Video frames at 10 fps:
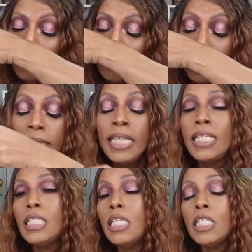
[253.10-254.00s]

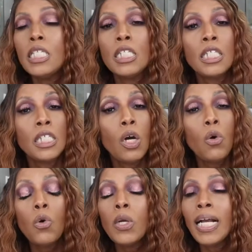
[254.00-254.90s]
This is
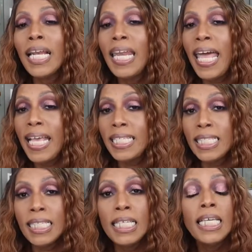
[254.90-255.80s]
so
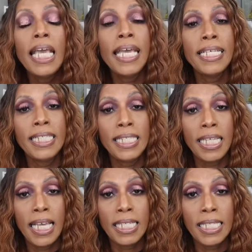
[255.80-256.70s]
classy and
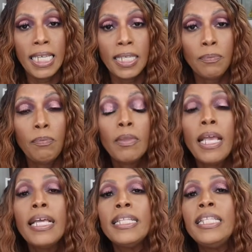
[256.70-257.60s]
sexy.
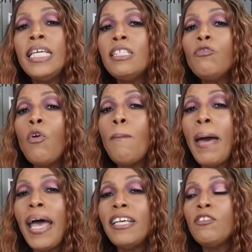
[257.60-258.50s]
This
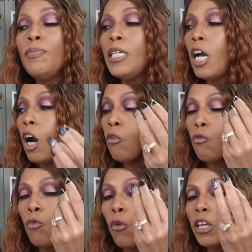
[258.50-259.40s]
reminds me
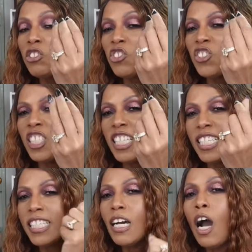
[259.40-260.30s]
of
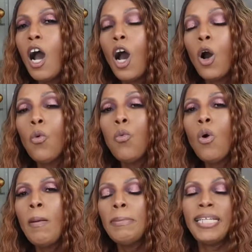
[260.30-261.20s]
richness. A
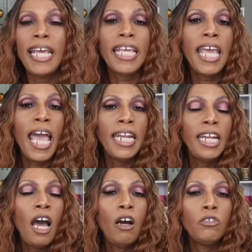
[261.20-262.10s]
woman that got it
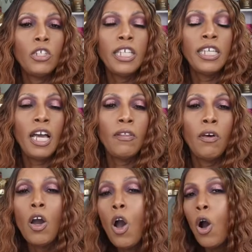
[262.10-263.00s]
all
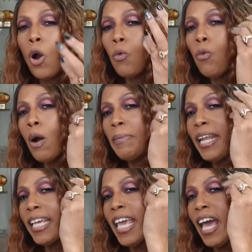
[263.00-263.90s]
together. A woman
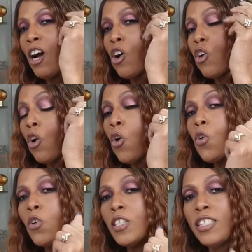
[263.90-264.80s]
that got her
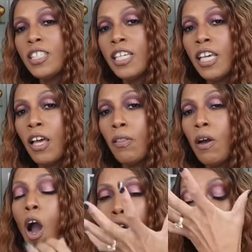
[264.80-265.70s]
coins together.
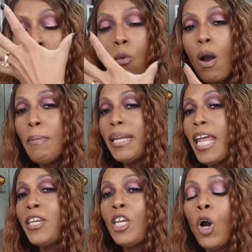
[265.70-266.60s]
A woman
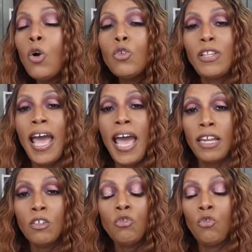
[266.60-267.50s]
that knows how
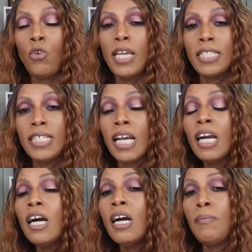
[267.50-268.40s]
to dress and
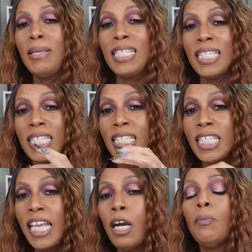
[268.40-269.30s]
come and
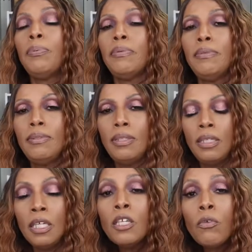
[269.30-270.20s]
step
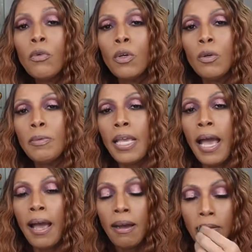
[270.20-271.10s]
in a room,
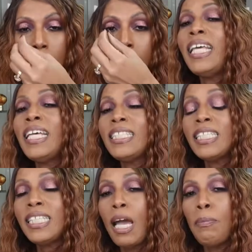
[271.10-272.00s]
y'all. That's the
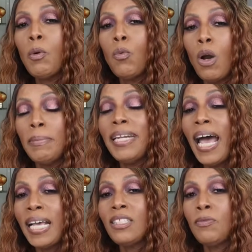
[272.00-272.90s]
type of woman
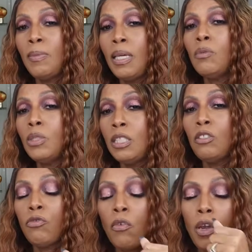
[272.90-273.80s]
I smell with
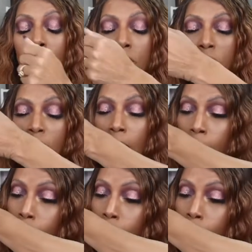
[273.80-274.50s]
this fragrance, y'all.